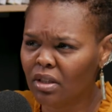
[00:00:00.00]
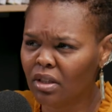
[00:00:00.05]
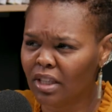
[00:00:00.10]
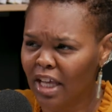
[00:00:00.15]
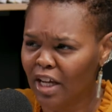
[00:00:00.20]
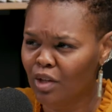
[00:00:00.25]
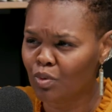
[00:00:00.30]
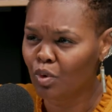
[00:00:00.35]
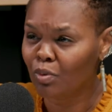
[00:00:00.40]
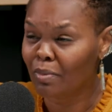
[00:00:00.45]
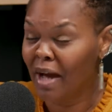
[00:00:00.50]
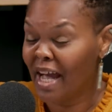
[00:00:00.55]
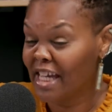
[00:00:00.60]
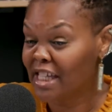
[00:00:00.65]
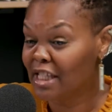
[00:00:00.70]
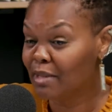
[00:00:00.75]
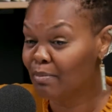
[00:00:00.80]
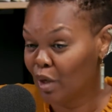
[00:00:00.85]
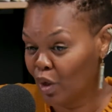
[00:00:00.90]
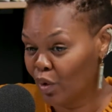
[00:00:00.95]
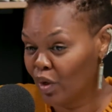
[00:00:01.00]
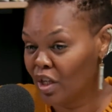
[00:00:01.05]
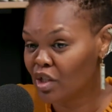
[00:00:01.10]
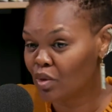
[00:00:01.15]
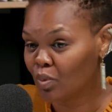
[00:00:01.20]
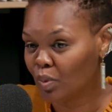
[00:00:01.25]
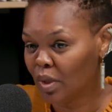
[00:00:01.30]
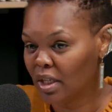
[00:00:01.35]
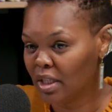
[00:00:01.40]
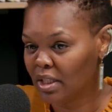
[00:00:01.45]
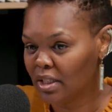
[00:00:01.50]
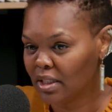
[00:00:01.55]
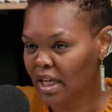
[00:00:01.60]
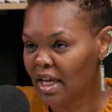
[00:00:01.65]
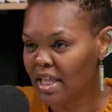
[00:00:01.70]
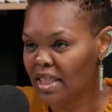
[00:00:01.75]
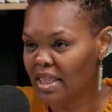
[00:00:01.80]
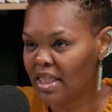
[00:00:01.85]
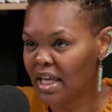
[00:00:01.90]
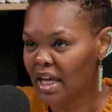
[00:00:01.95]
that's where my experience was.
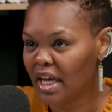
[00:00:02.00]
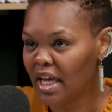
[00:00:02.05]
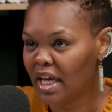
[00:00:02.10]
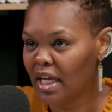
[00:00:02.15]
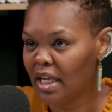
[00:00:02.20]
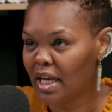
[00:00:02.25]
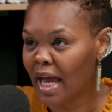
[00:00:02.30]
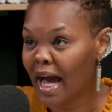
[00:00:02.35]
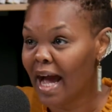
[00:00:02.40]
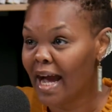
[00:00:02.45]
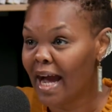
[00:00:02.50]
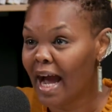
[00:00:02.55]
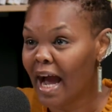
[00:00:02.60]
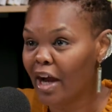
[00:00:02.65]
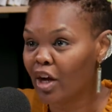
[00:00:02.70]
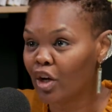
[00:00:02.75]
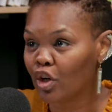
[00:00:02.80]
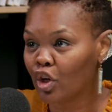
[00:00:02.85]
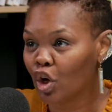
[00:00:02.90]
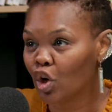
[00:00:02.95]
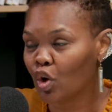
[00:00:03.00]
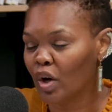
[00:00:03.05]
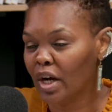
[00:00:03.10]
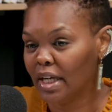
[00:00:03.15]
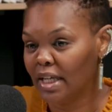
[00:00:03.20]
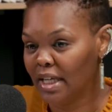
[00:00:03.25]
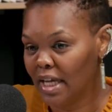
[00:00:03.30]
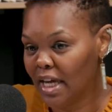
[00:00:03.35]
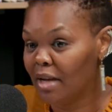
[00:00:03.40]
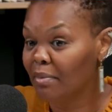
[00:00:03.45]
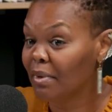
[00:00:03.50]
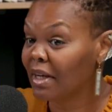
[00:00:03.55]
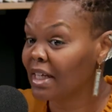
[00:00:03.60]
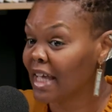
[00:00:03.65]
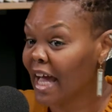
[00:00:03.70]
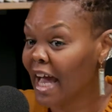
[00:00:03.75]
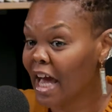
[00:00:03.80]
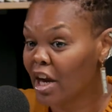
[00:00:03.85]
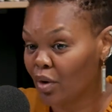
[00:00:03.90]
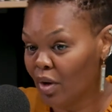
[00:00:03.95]
And then I hired her again because I
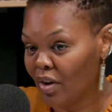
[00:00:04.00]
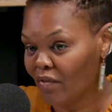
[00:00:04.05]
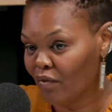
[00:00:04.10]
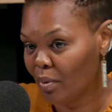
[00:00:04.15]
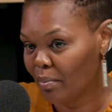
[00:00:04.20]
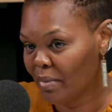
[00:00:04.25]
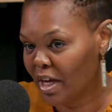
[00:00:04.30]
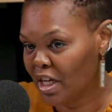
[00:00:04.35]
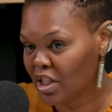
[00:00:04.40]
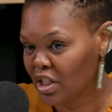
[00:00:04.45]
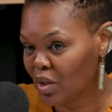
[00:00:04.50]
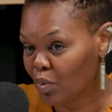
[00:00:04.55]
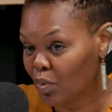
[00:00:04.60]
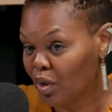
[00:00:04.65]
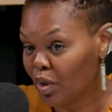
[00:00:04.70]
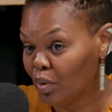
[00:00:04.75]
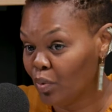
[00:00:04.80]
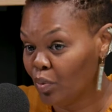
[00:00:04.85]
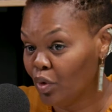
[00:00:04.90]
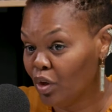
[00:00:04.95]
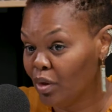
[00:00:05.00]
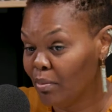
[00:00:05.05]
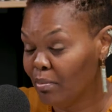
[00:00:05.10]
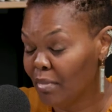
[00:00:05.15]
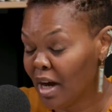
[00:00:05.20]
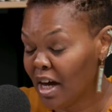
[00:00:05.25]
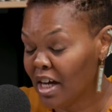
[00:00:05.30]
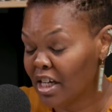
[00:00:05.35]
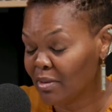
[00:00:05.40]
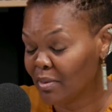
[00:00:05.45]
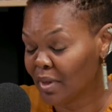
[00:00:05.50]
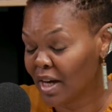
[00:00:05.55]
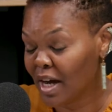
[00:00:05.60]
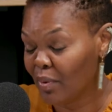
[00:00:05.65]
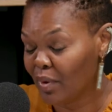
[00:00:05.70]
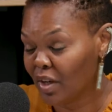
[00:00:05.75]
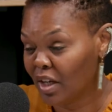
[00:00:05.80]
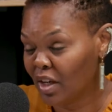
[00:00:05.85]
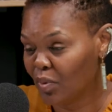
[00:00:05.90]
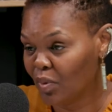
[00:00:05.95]
had her information when my husband and I
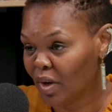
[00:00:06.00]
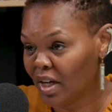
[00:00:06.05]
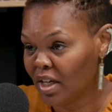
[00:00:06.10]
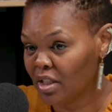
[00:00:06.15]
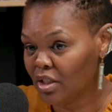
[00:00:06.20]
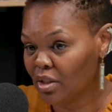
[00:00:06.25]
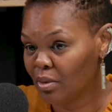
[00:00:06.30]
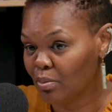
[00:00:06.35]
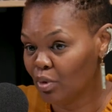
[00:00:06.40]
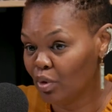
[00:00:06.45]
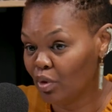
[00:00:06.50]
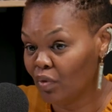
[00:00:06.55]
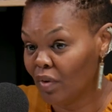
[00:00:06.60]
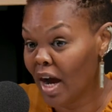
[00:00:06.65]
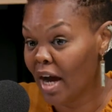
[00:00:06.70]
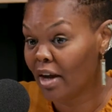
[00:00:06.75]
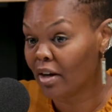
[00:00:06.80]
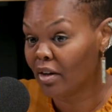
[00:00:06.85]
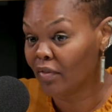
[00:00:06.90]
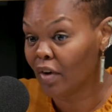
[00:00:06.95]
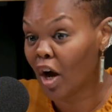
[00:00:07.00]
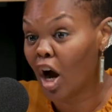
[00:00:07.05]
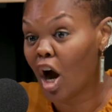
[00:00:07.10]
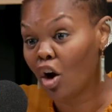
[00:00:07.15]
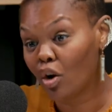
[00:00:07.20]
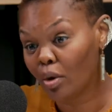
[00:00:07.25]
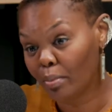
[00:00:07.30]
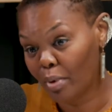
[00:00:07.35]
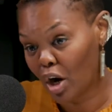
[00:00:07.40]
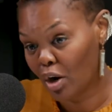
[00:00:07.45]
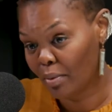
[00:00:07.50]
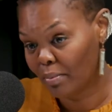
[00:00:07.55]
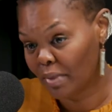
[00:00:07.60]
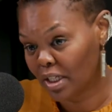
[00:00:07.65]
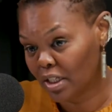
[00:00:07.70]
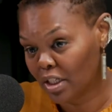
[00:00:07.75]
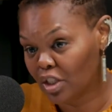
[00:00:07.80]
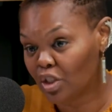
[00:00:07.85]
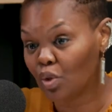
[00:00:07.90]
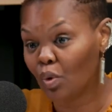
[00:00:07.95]
were getting ready to move out of our
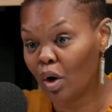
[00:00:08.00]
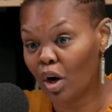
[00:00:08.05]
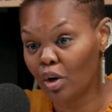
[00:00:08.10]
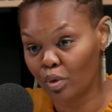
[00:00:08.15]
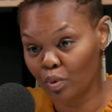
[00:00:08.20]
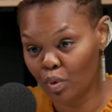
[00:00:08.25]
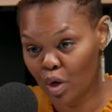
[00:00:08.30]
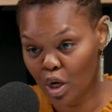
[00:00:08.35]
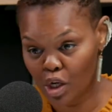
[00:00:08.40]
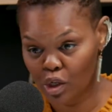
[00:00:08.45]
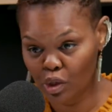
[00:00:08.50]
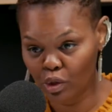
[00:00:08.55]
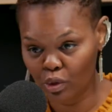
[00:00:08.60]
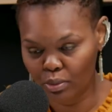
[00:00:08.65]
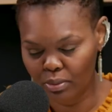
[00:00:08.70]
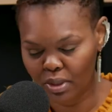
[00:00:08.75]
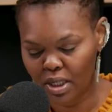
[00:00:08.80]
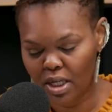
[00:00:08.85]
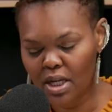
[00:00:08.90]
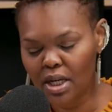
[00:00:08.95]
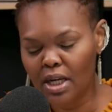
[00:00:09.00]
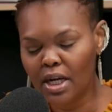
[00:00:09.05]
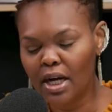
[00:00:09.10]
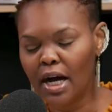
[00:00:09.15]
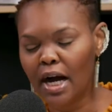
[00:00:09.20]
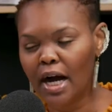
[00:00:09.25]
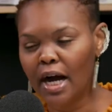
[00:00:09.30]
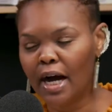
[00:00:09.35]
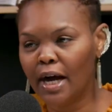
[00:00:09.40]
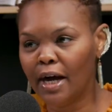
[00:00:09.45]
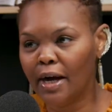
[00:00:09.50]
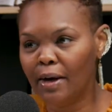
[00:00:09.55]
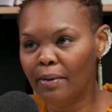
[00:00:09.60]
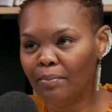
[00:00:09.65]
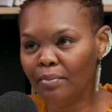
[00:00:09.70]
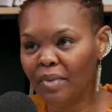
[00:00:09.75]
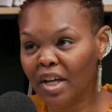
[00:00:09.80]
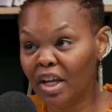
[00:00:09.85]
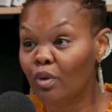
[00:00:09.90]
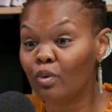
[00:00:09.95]
apartment into our new home.
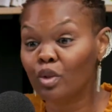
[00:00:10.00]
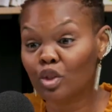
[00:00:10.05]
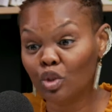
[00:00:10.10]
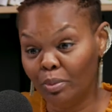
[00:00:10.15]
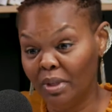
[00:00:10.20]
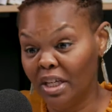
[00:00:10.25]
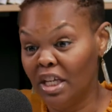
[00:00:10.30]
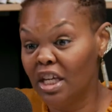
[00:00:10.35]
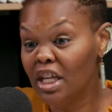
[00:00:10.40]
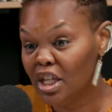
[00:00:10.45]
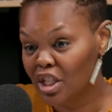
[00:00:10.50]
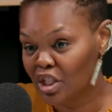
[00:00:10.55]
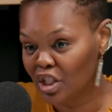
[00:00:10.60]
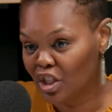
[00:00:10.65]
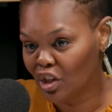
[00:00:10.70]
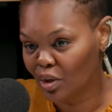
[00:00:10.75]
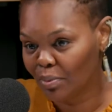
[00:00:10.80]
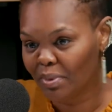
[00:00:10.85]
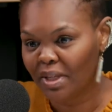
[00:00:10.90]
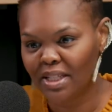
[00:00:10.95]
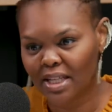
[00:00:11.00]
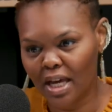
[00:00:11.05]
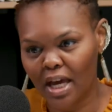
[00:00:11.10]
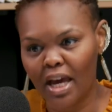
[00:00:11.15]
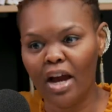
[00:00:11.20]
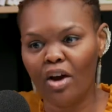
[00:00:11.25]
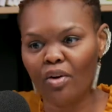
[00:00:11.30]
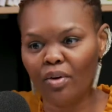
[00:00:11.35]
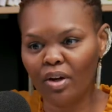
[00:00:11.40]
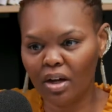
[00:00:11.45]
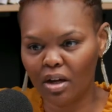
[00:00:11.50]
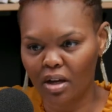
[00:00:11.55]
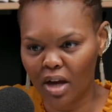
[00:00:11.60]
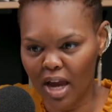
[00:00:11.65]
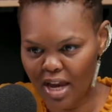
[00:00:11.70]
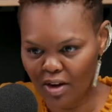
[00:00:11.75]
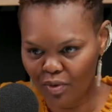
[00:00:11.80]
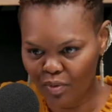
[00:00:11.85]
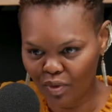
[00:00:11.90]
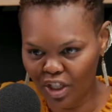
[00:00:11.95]
And it was a little bit easier because I
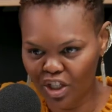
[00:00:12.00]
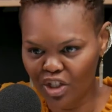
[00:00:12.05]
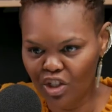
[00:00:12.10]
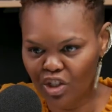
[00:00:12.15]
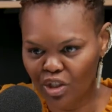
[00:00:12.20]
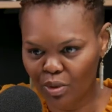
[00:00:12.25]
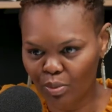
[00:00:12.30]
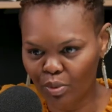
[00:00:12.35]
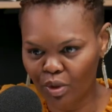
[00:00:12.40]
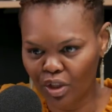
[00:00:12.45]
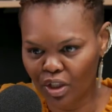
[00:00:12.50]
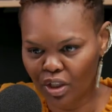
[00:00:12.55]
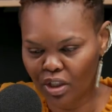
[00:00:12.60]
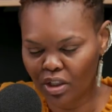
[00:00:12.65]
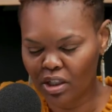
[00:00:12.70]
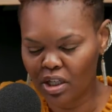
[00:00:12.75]
had a relationship with her.